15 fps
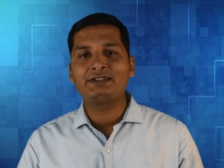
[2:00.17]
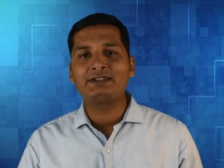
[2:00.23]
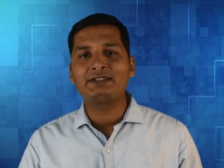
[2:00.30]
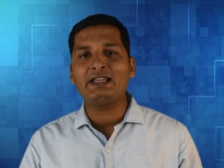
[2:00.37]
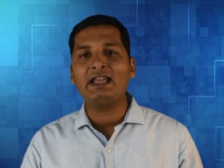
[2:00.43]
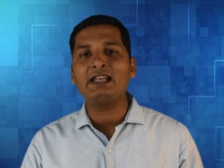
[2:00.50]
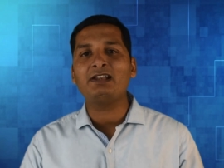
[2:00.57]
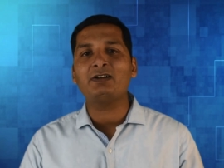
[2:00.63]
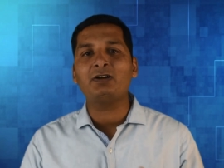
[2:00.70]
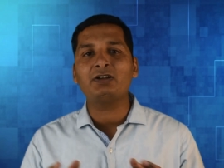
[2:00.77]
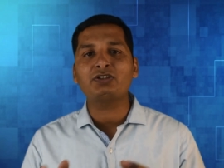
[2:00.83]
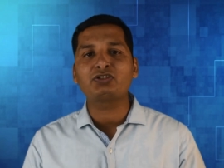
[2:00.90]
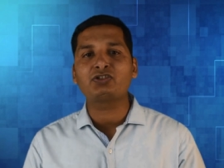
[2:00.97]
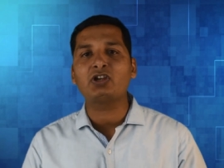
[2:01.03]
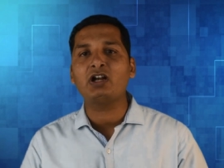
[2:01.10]
sell
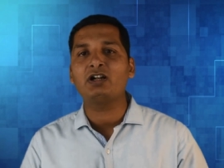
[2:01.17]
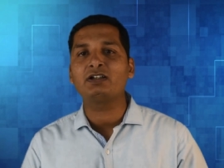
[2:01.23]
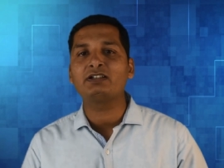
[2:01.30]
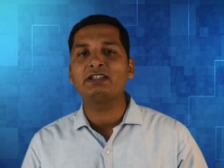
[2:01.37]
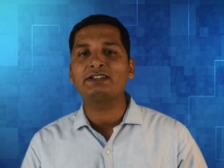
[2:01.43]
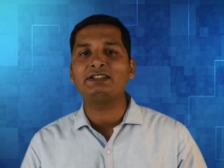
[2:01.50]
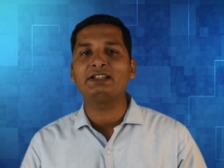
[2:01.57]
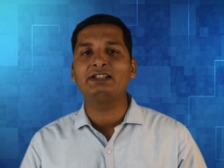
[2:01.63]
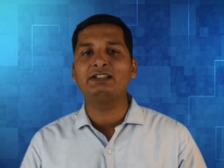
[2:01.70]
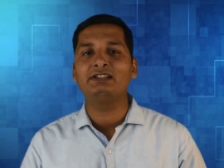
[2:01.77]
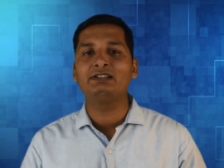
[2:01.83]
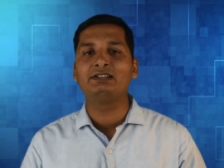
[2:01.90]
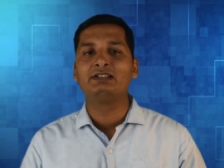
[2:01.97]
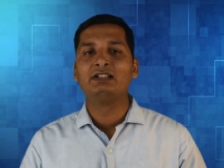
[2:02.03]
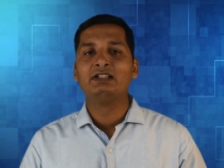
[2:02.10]
or short the
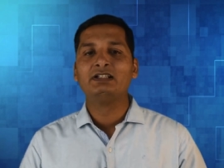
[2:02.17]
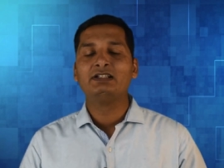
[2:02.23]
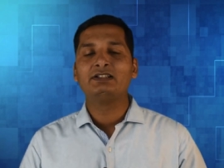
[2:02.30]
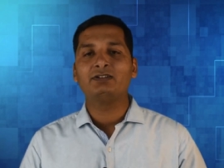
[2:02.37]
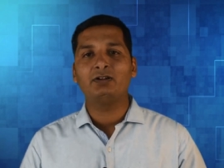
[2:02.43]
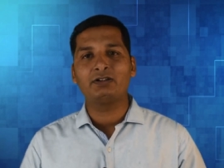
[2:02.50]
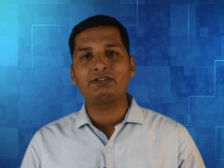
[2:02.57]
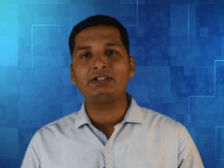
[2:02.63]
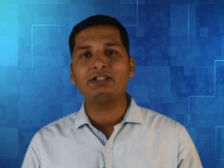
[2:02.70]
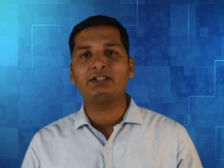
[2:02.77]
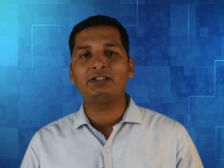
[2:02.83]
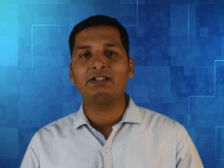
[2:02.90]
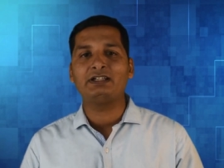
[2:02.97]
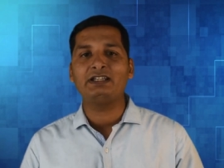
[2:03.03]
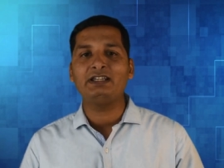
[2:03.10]
signal or
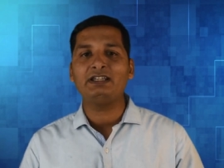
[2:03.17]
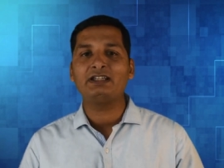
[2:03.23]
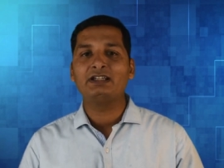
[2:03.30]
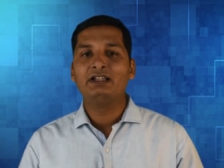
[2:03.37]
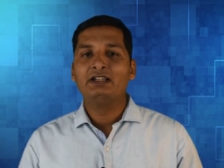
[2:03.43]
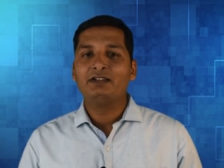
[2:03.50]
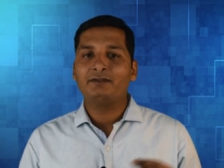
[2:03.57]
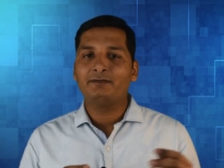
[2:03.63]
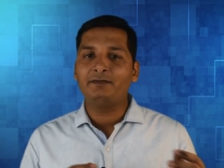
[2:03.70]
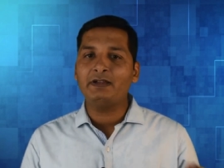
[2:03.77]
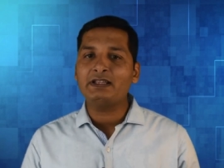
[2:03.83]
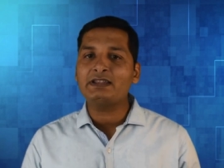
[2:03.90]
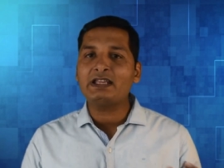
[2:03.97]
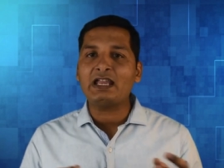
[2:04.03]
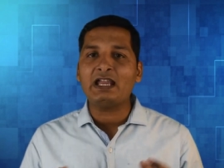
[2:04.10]
security
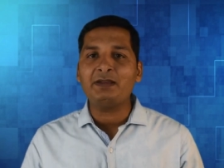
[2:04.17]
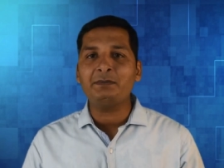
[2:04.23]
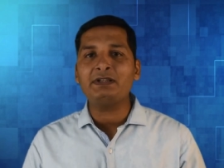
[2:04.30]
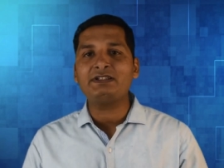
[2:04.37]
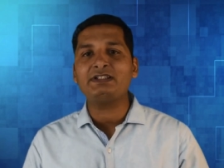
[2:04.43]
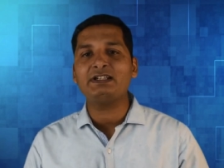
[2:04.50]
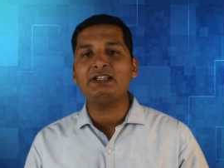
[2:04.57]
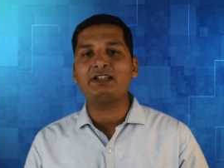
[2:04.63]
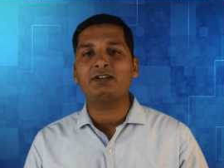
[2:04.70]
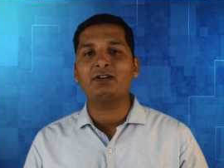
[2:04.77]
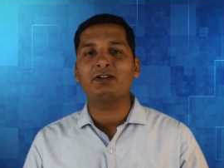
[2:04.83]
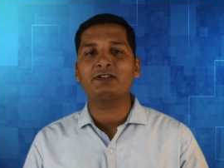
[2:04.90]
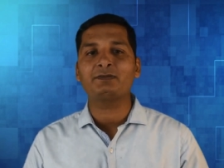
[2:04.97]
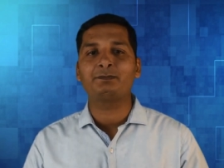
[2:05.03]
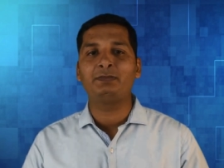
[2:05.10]
when the MACD
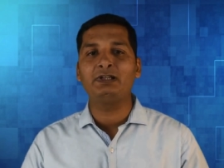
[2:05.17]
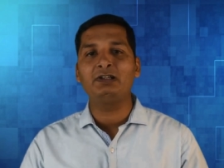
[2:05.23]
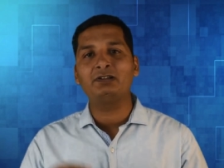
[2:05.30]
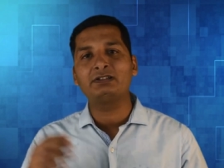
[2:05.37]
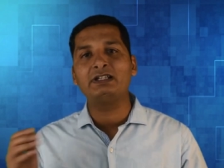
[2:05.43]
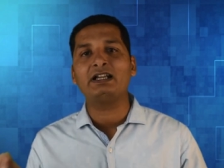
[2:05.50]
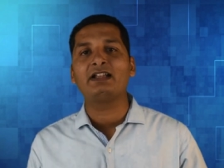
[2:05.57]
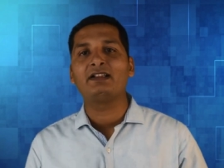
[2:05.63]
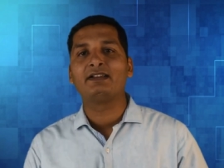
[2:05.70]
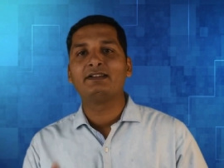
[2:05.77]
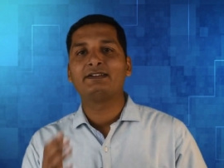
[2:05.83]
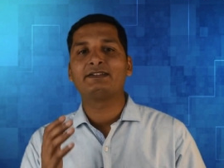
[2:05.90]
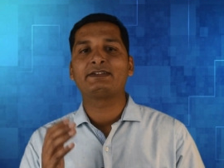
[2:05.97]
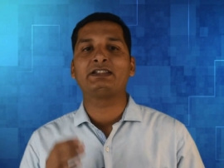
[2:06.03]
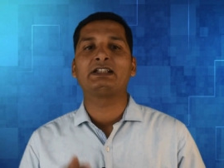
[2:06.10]
cross below
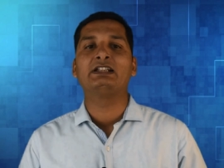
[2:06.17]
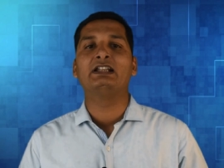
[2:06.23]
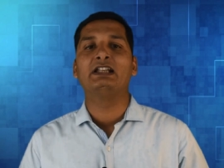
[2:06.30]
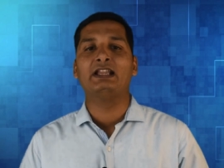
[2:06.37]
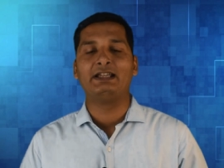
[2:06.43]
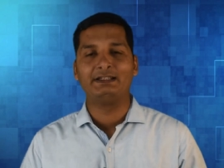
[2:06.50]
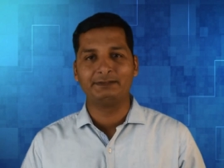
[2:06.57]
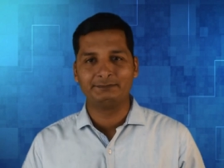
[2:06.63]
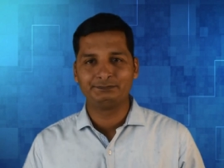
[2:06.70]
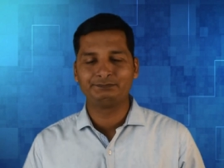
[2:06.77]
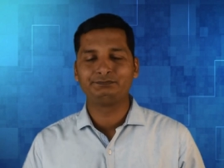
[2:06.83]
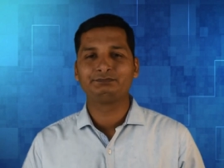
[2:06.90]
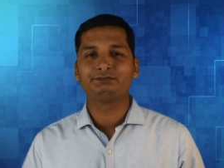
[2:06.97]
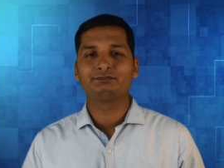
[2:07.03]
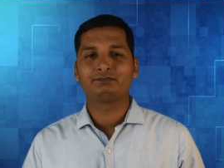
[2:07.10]
the signal line.
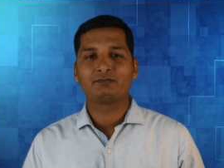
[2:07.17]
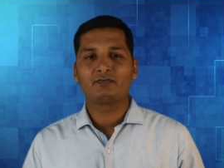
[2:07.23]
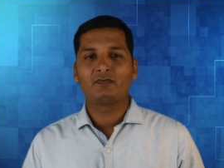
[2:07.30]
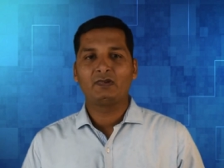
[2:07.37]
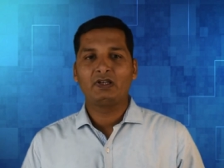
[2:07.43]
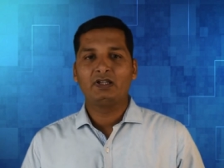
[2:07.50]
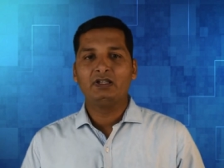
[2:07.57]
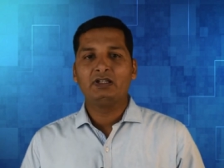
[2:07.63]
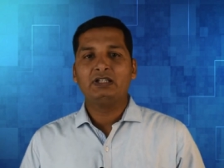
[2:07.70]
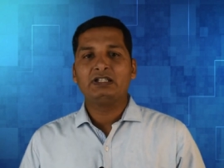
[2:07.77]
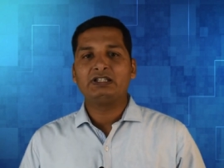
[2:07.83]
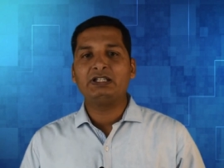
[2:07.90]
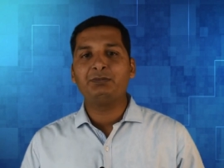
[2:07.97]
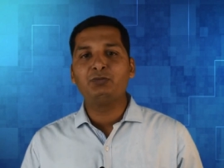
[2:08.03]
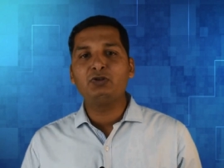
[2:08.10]

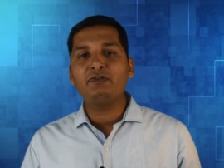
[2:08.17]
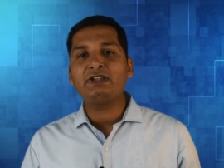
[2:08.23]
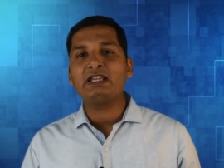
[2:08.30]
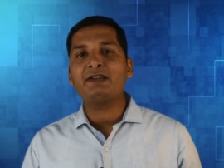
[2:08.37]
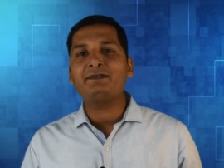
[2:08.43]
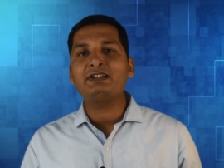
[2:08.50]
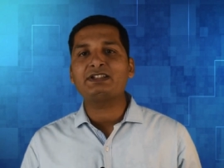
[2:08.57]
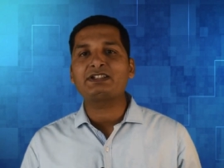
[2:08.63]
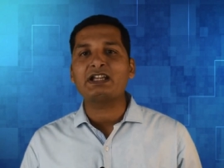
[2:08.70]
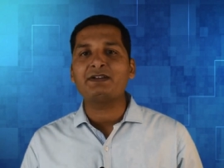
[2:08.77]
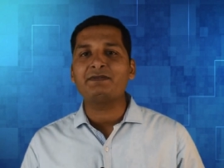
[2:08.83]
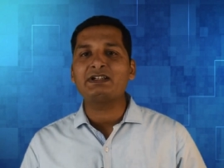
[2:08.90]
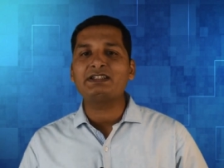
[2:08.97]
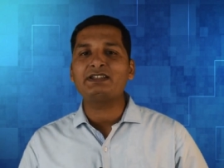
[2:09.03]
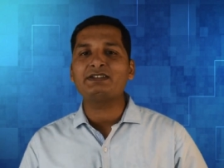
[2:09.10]
The moving average,
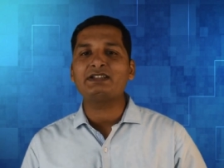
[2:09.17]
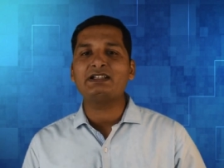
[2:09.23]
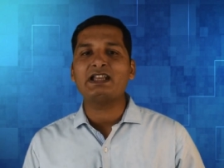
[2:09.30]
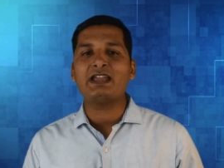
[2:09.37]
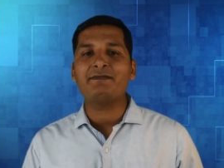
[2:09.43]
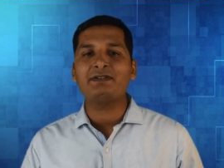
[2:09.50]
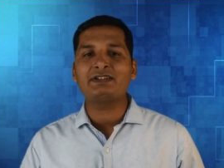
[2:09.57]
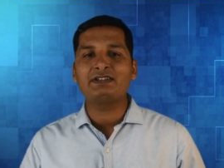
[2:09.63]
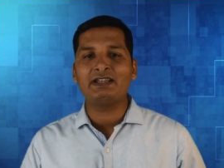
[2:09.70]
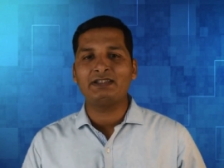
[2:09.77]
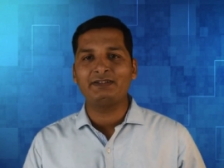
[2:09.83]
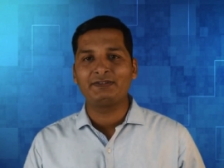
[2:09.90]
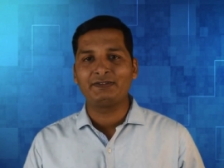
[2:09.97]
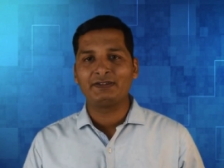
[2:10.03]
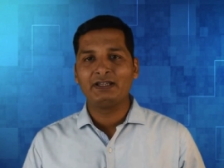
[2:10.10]
convergence and
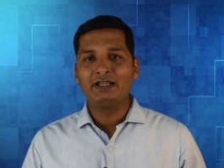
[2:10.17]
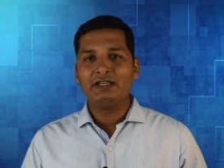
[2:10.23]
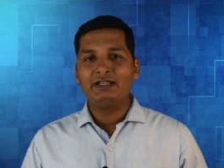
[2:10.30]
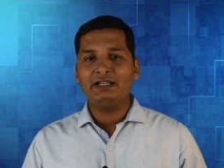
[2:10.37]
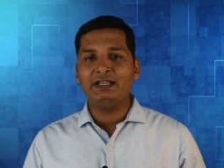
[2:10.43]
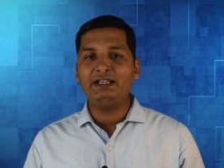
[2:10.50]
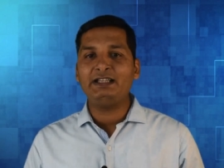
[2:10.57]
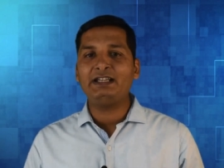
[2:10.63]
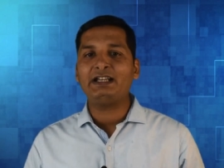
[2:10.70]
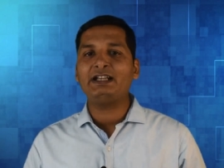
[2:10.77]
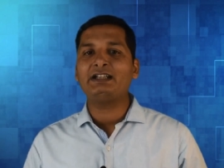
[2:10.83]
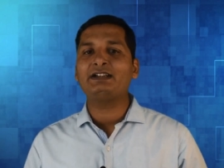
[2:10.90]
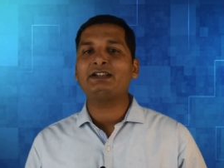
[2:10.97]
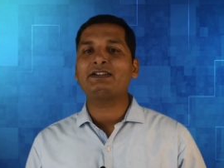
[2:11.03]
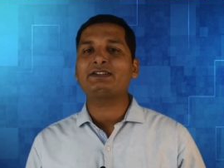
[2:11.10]
divergence
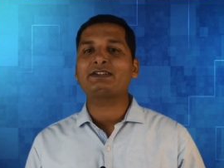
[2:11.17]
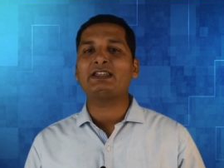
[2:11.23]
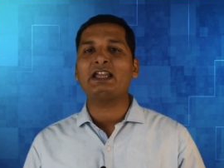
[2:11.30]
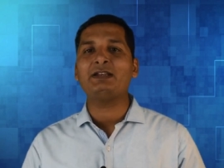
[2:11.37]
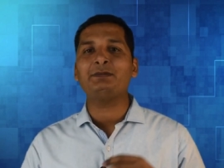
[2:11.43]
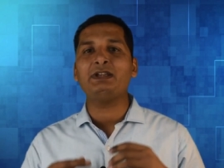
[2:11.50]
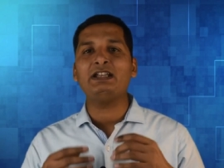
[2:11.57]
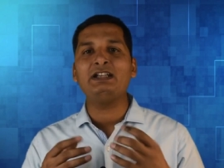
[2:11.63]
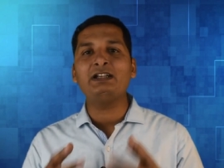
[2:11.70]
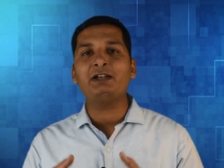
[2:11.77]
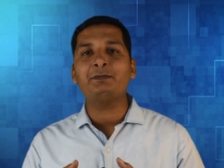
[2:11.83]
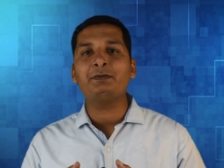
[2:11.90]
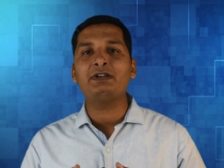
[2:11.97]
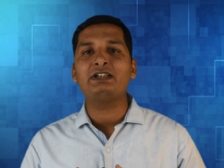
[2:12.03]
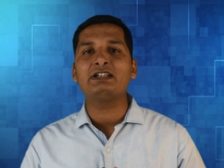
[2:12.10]
indicators can be
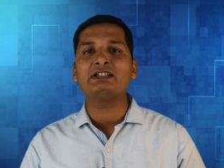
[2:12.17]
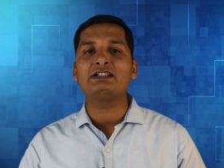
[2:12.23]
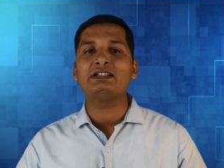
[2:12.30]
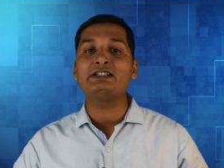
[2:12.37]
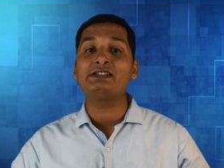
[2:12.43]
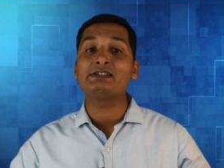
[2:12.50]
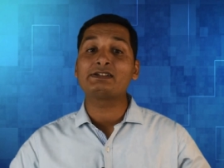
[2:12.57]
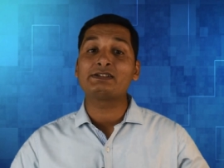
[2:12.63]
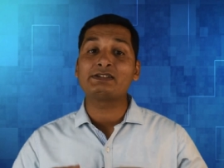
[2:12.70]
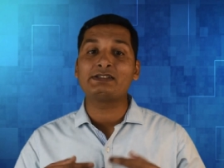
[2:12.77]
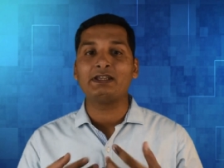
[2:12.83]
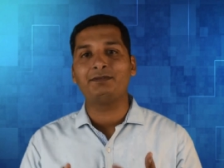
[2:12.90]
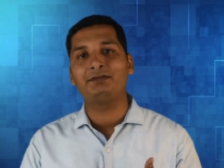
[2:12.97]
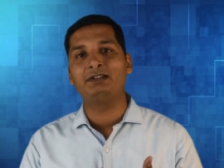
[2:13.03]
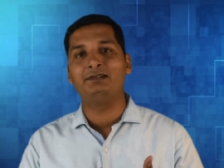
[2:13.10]
interpreted in
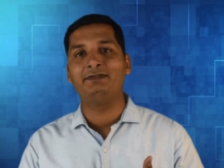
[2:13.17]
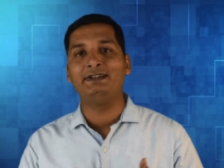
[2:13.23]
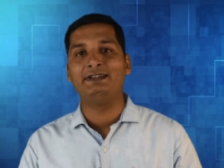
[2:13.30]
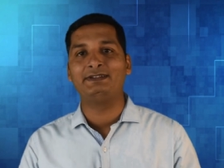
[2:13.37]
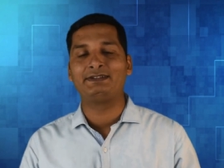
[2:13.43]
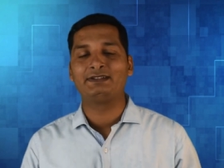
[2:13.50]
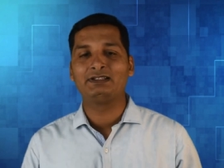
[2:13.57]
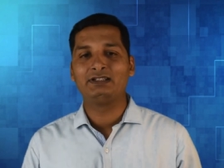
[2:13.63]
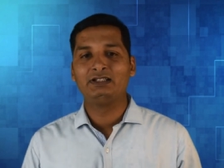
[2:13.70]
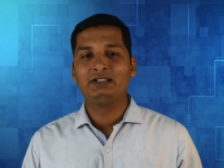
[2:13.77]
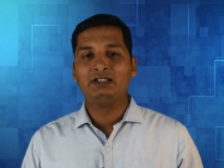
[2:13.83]
several ways,